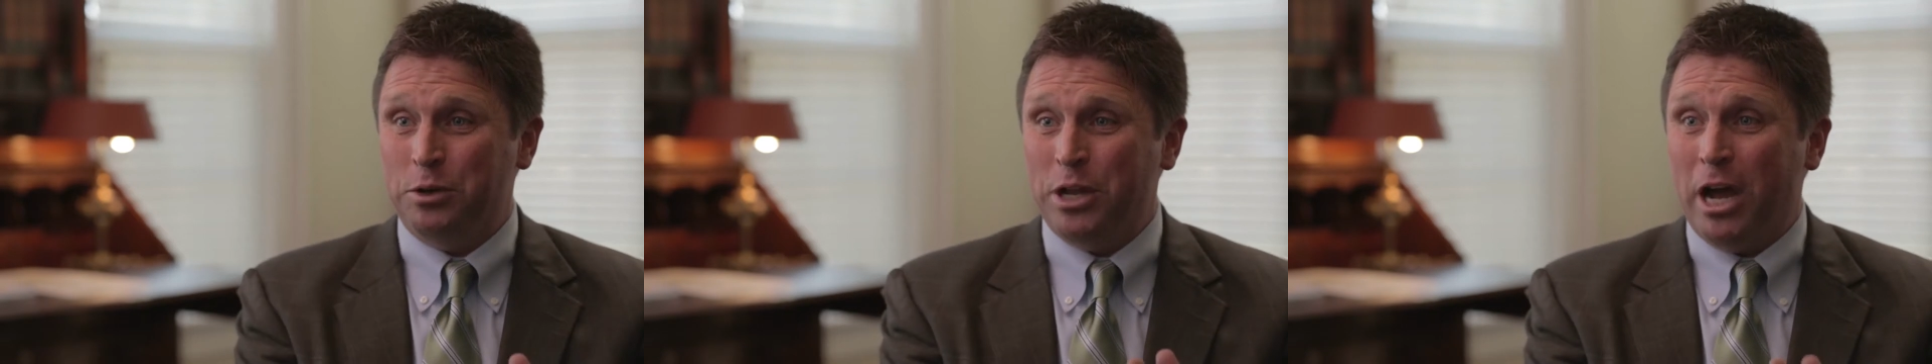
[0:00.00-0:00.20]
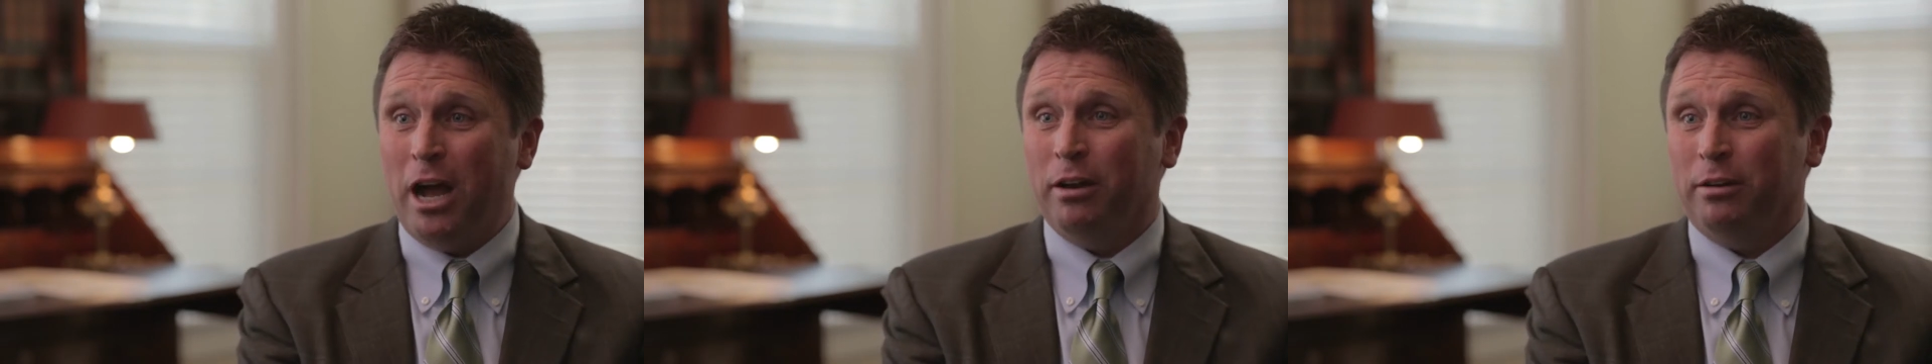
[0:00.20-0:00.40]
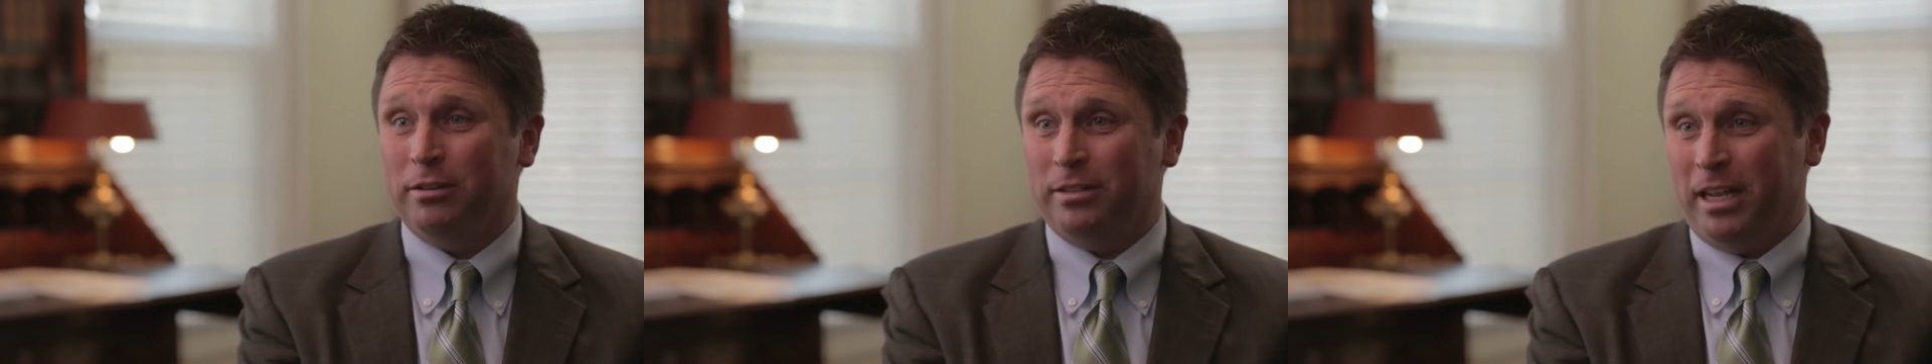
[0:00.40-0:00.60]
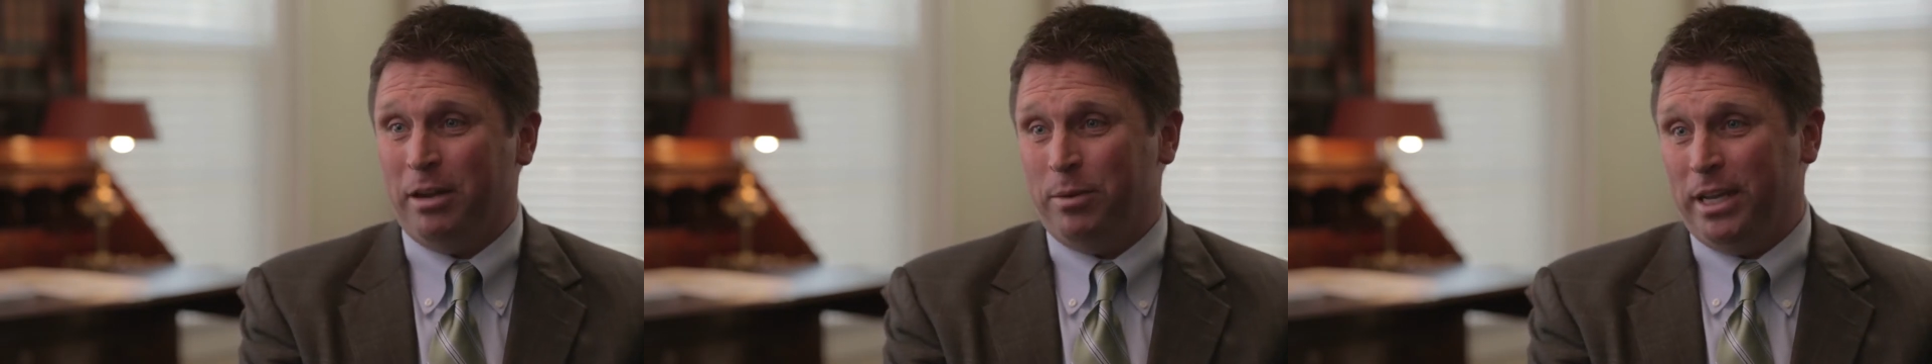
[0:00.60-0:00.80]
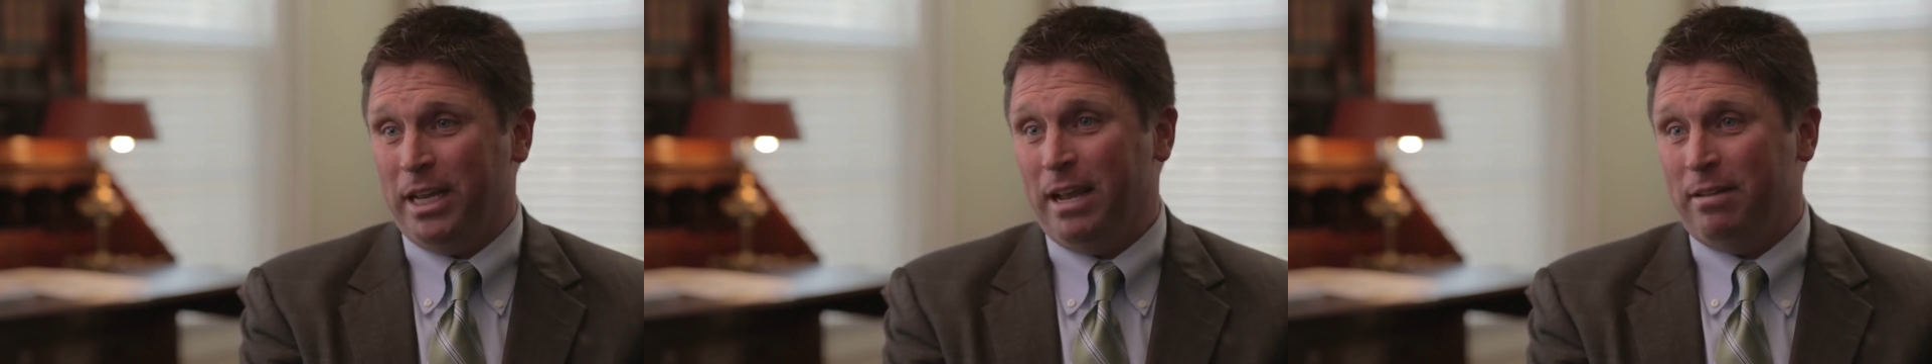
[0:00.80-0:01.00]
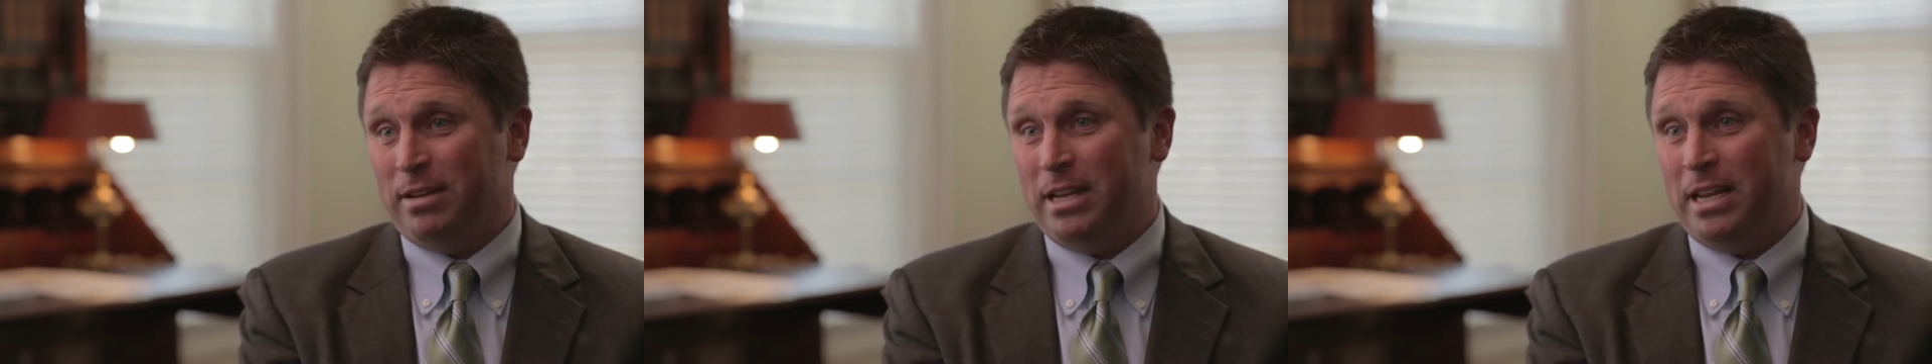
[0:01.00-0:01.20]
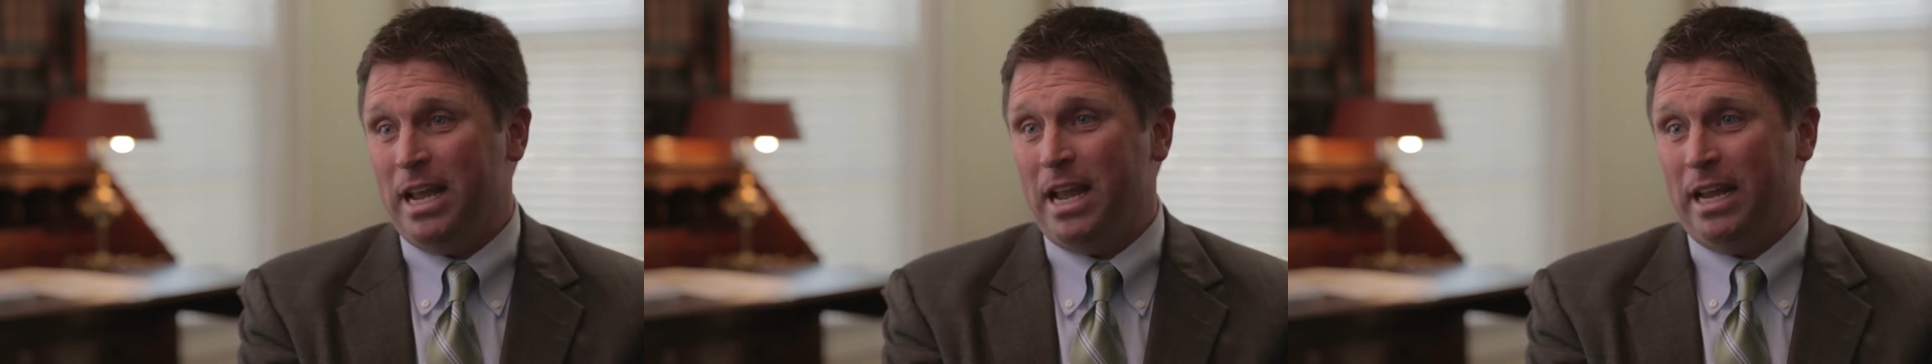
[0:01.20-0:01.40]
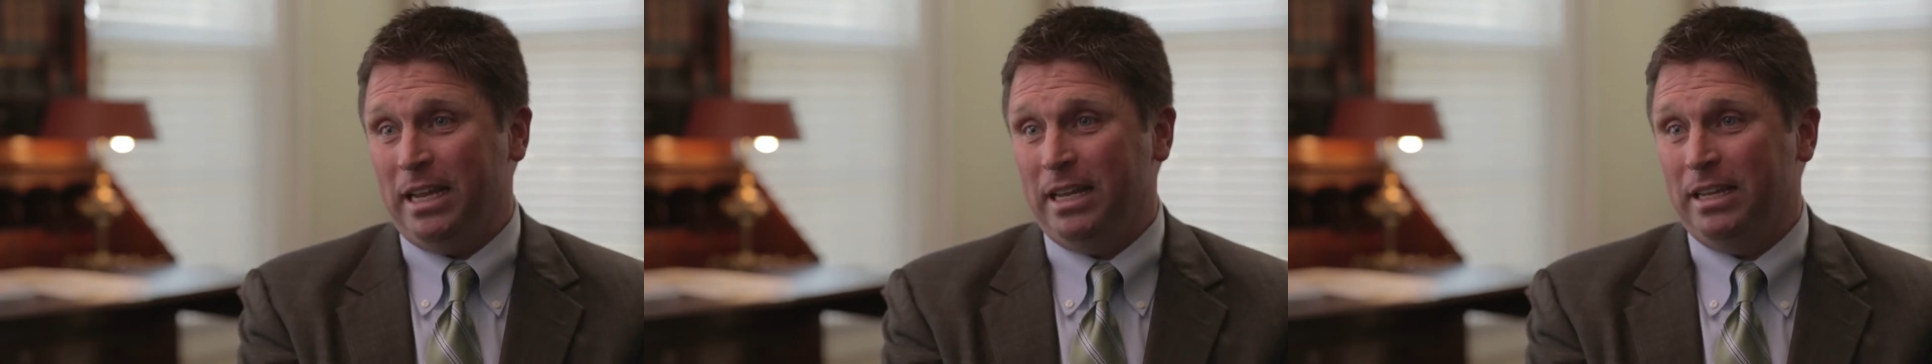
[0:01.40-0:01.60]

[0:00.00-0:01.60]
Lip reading: dollars that we gave today.